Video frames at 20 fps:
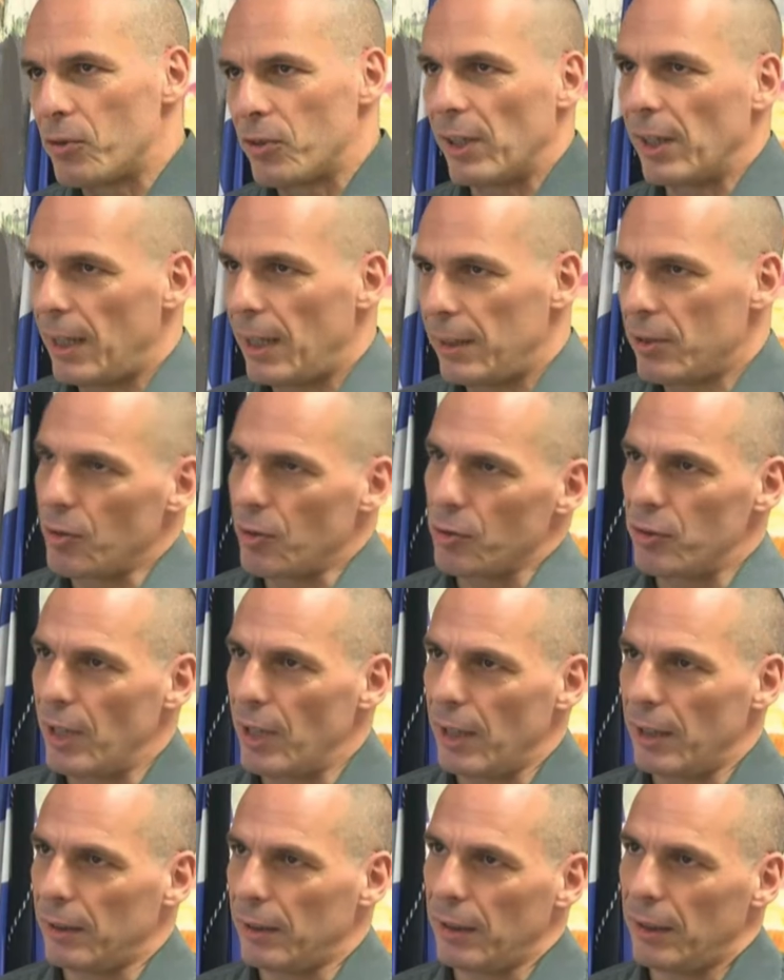the greatest
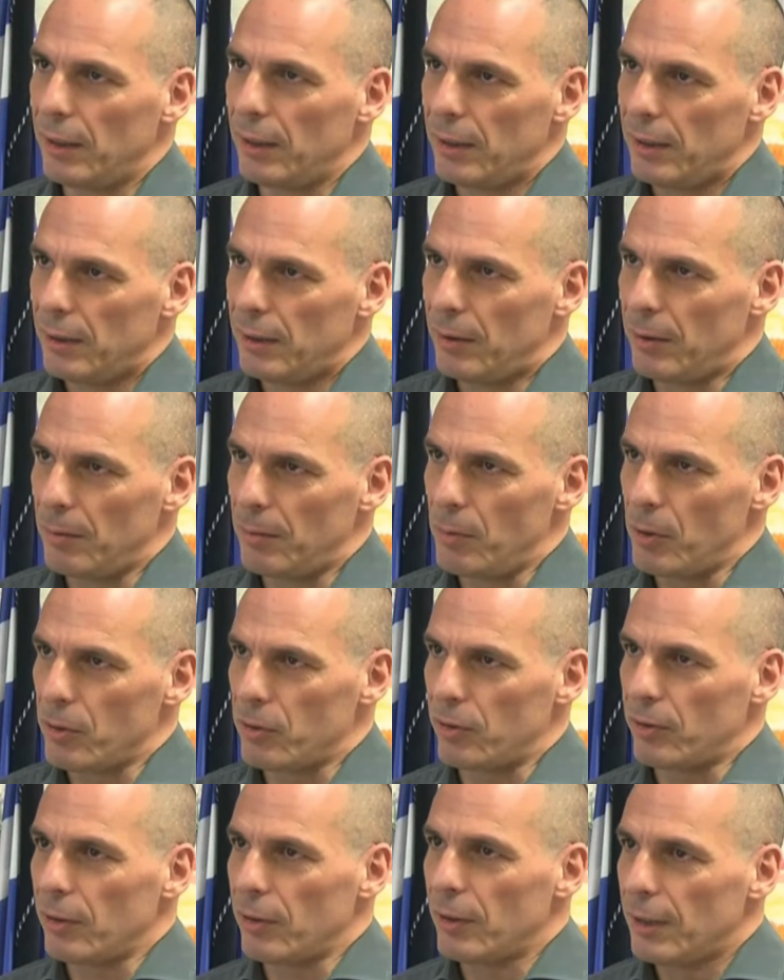austerity on the
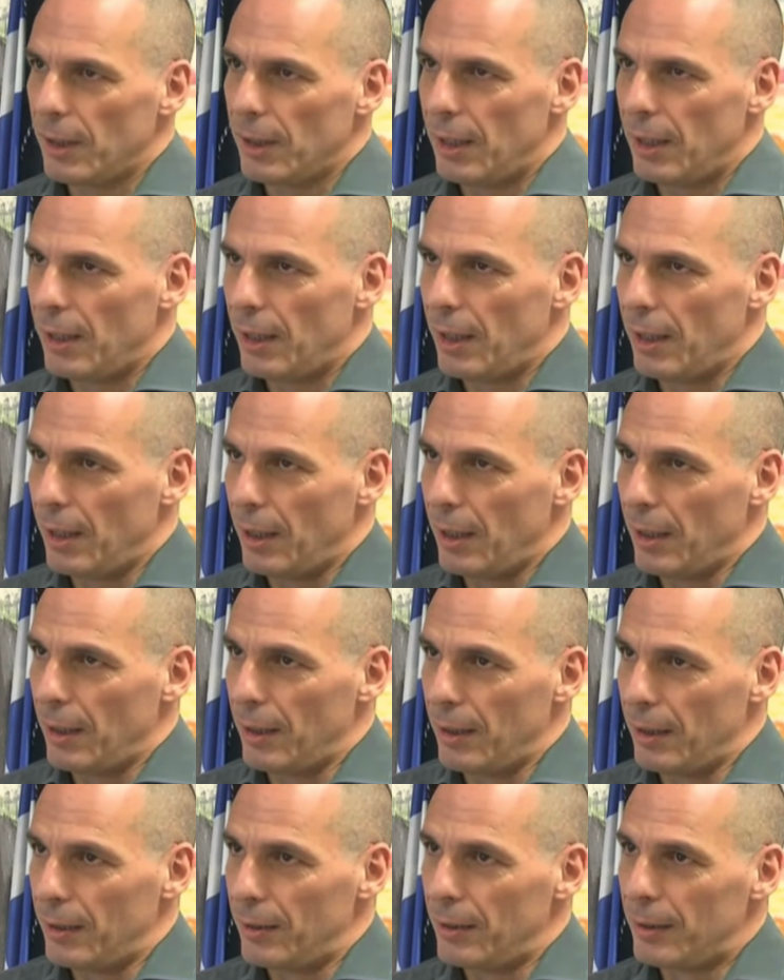most
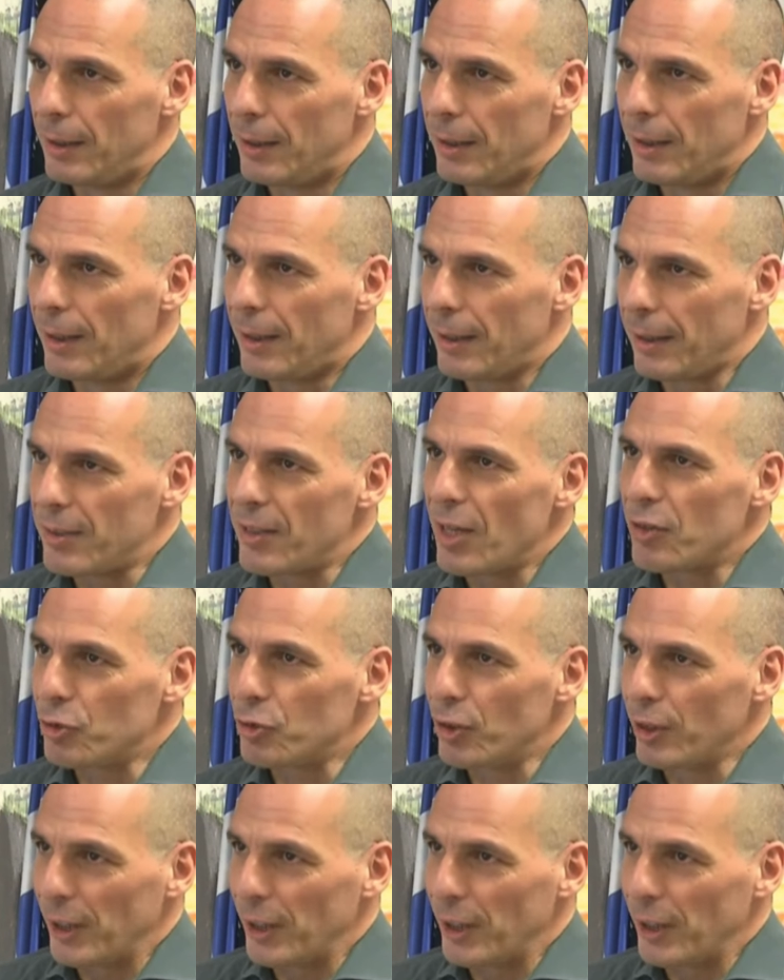uh, recessionary